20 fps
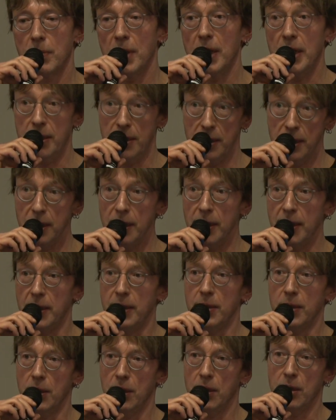in
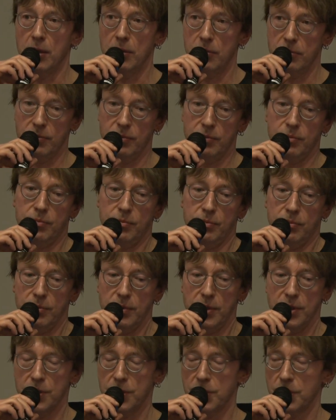need of
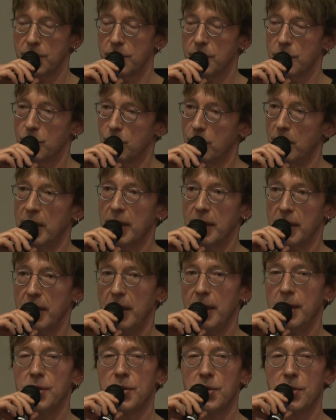this
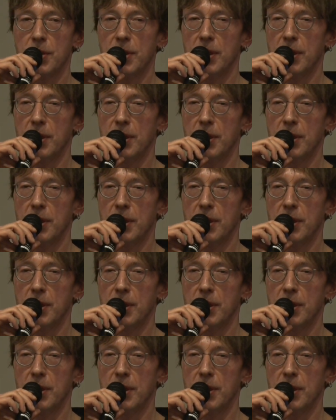medication.